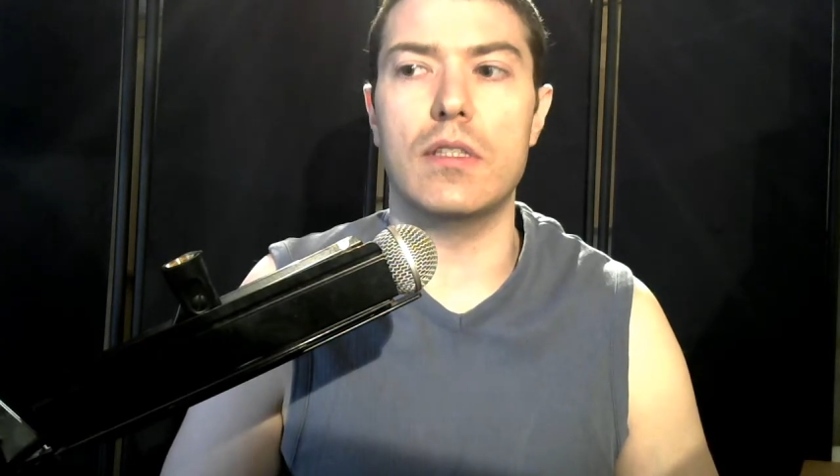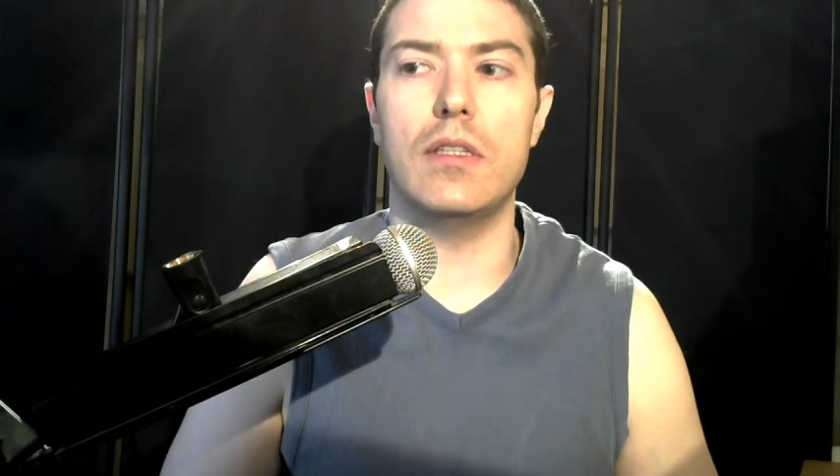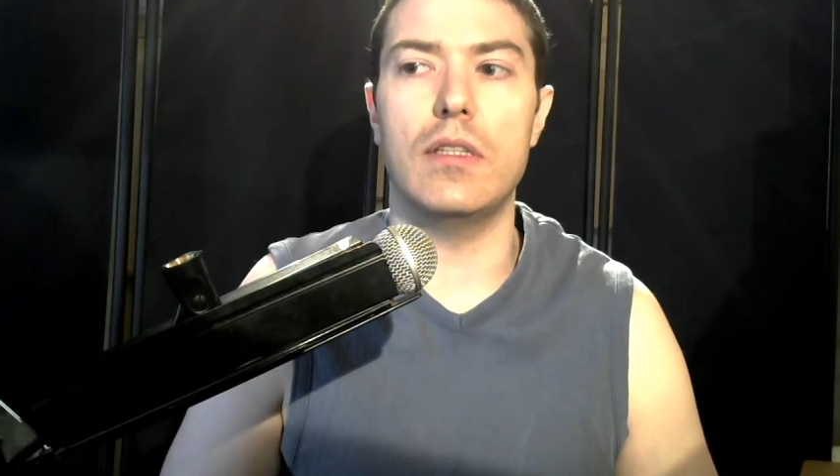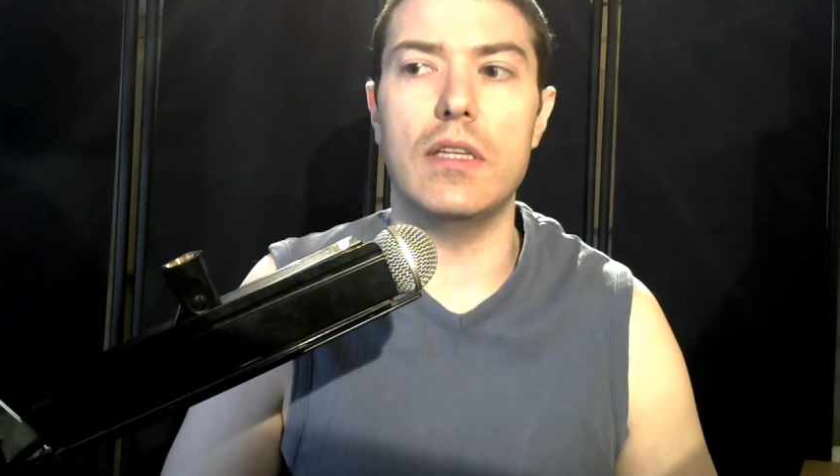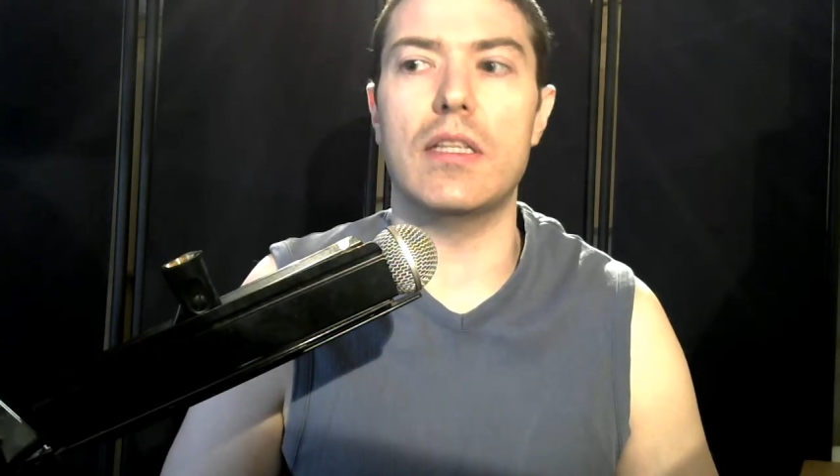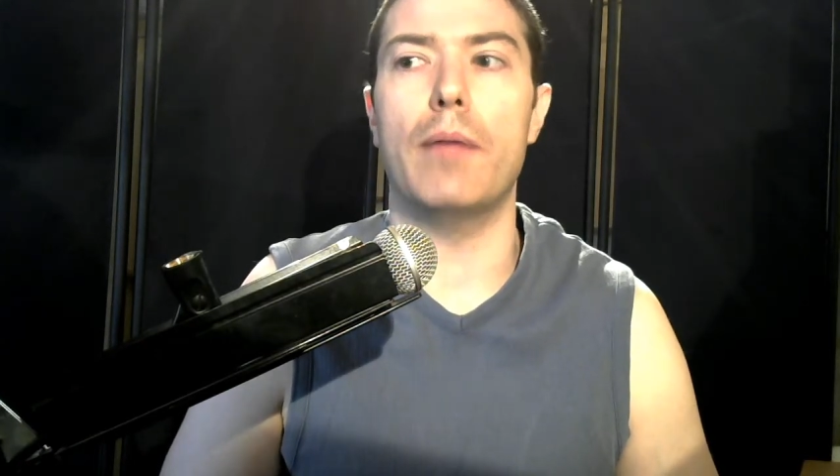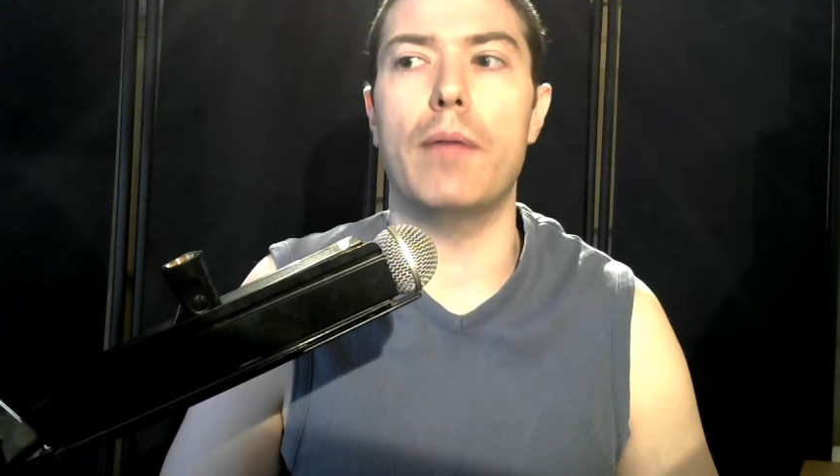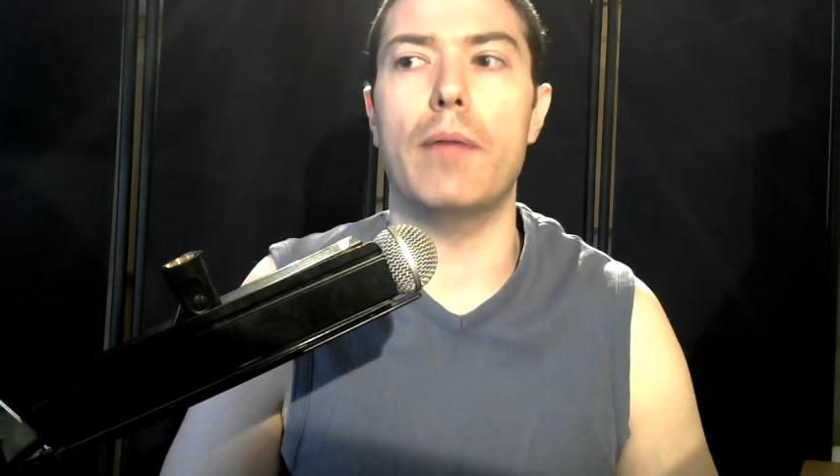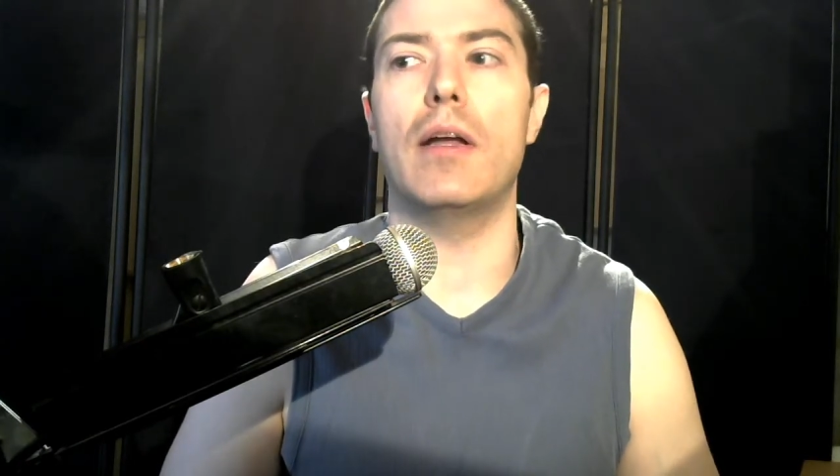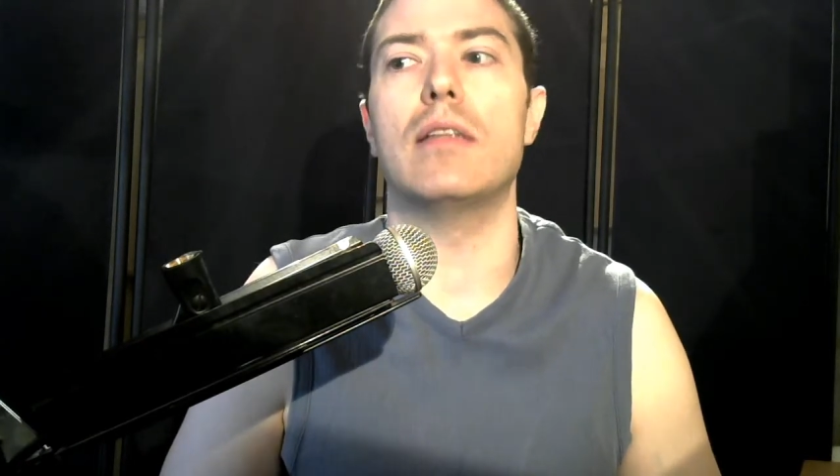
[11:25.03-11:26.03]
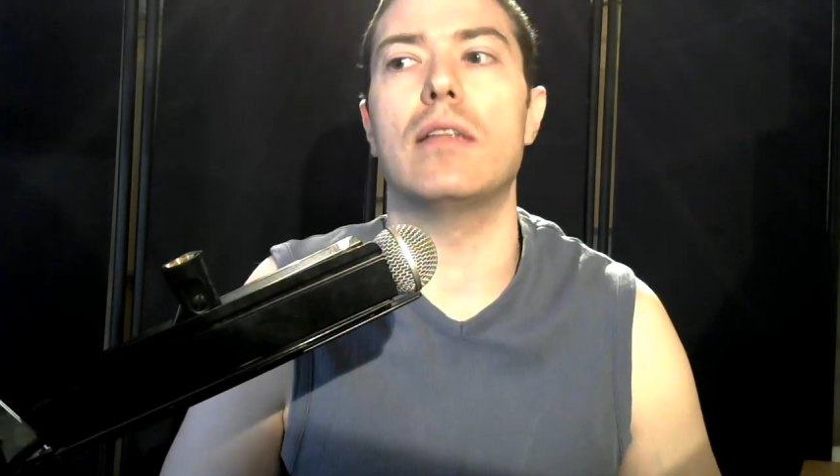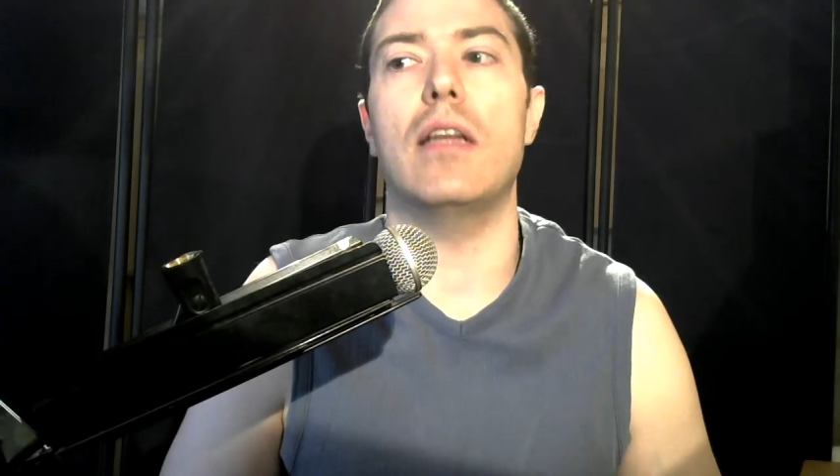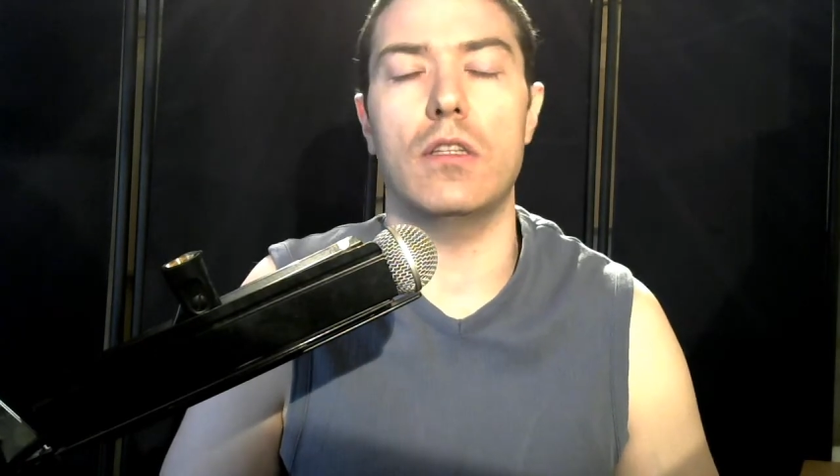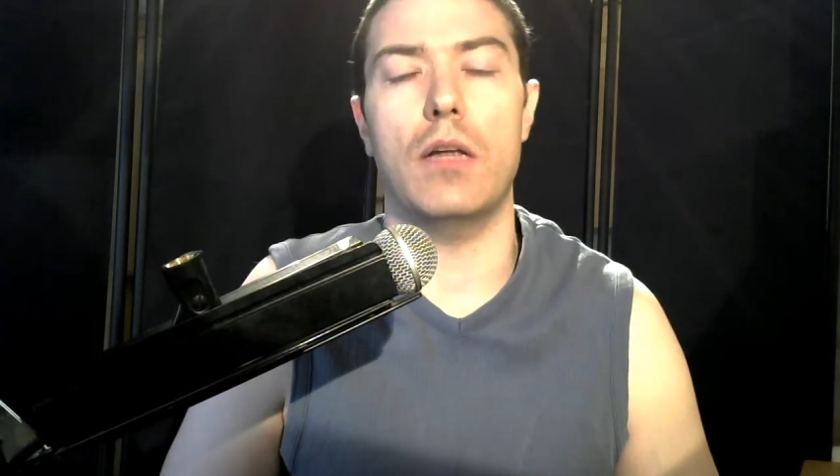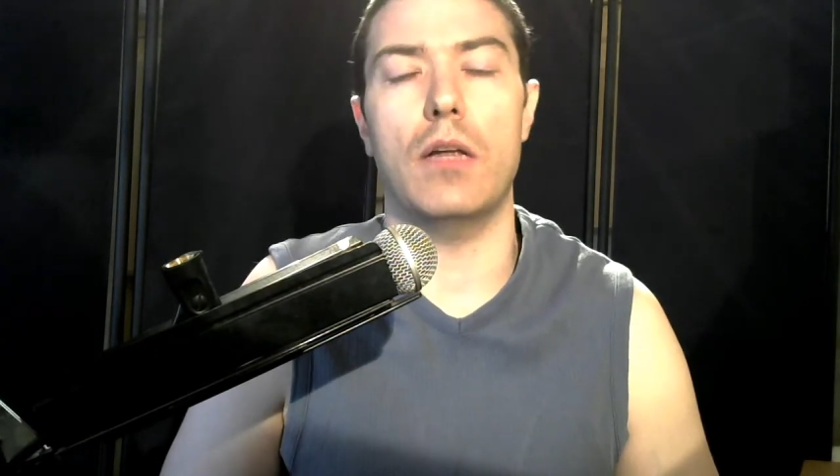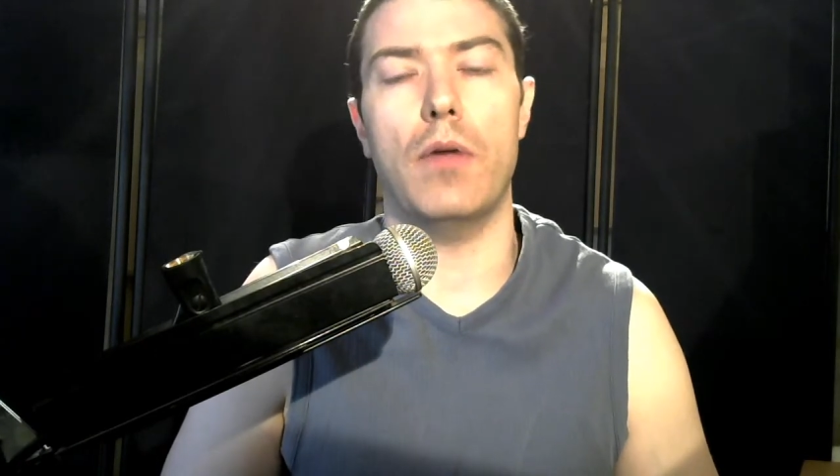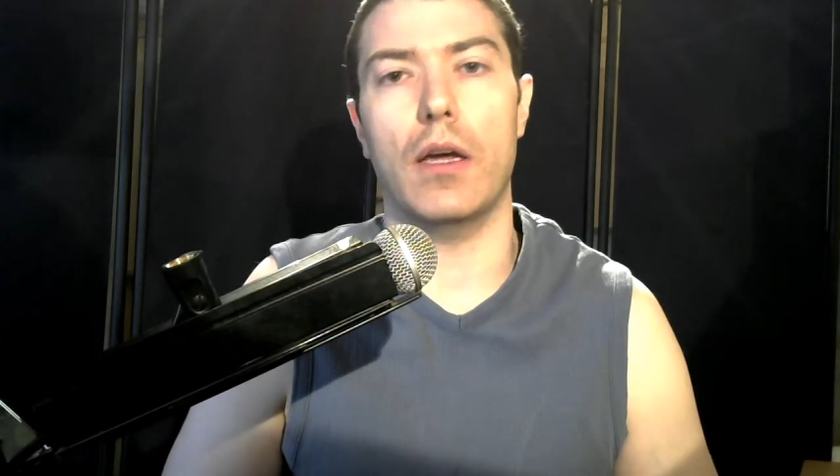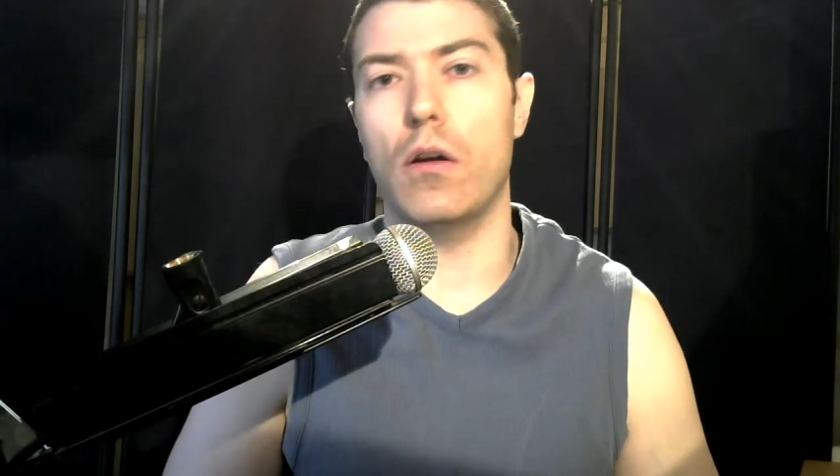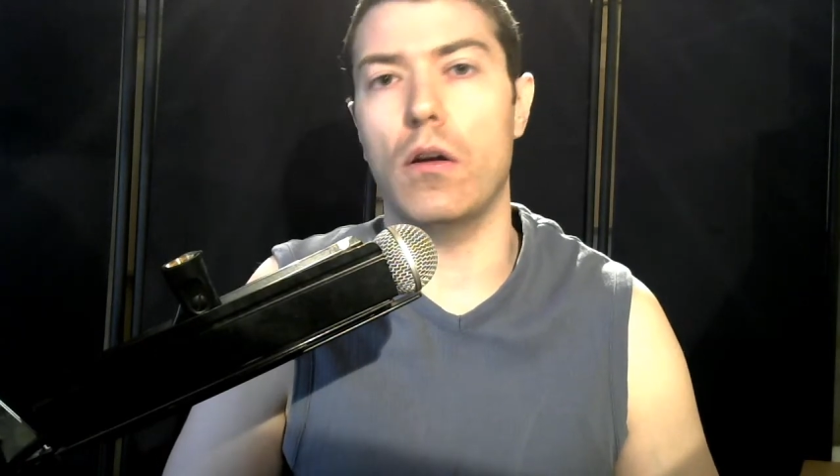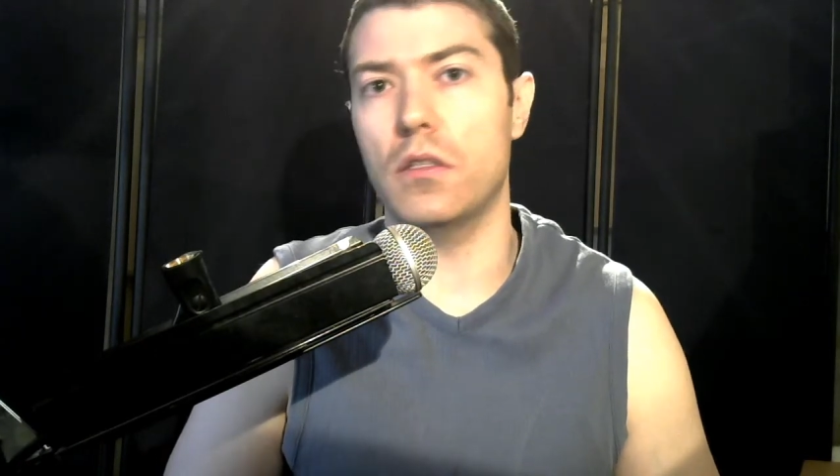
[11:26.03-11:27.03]
destabilization that we are
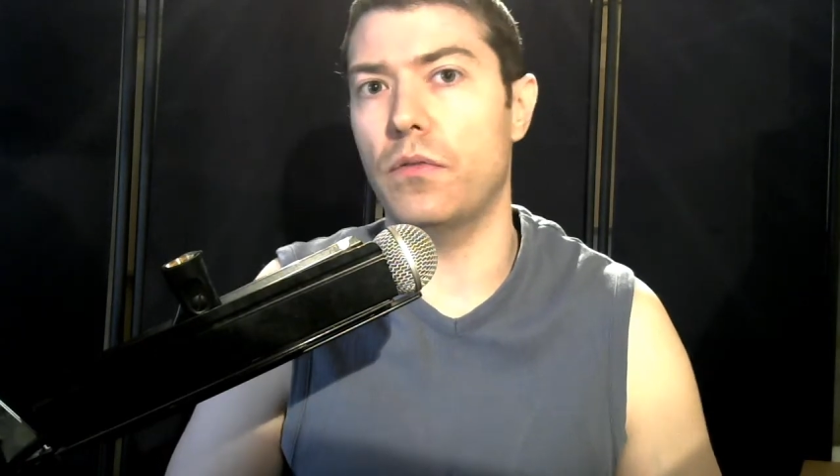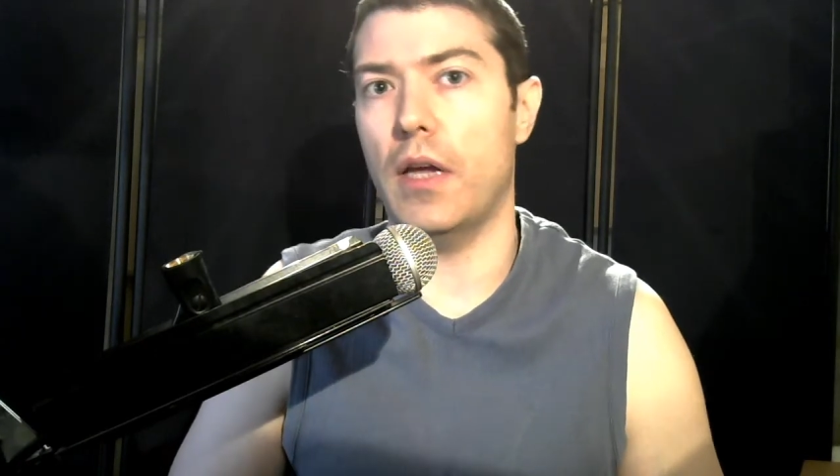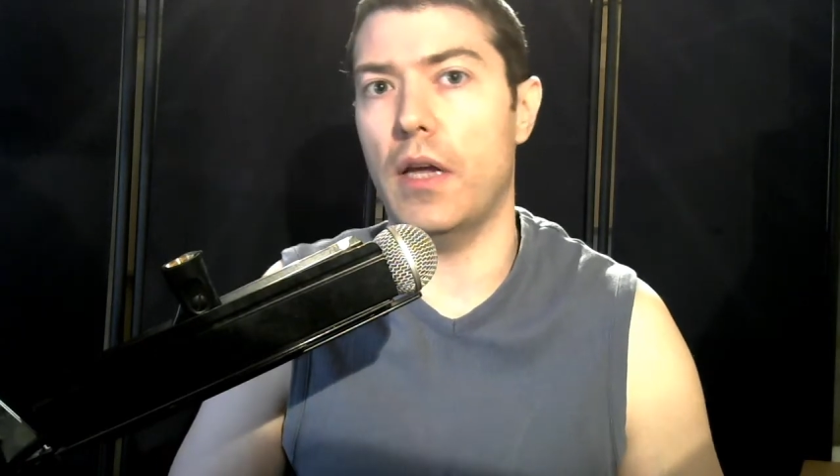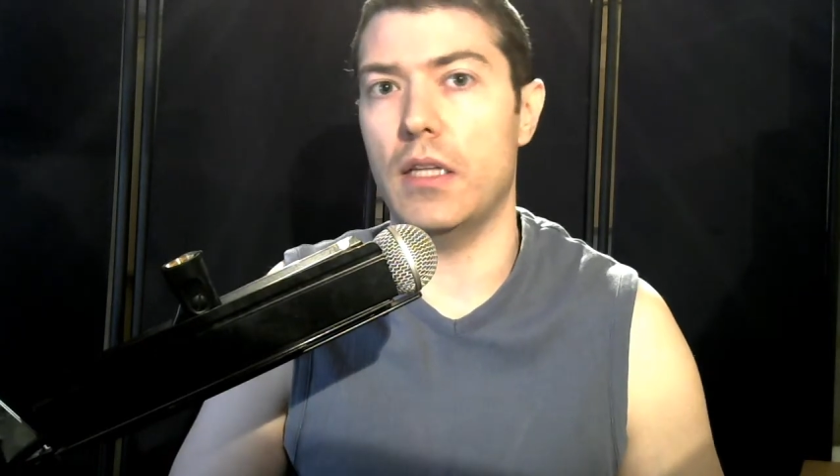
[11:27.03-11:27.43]
going to face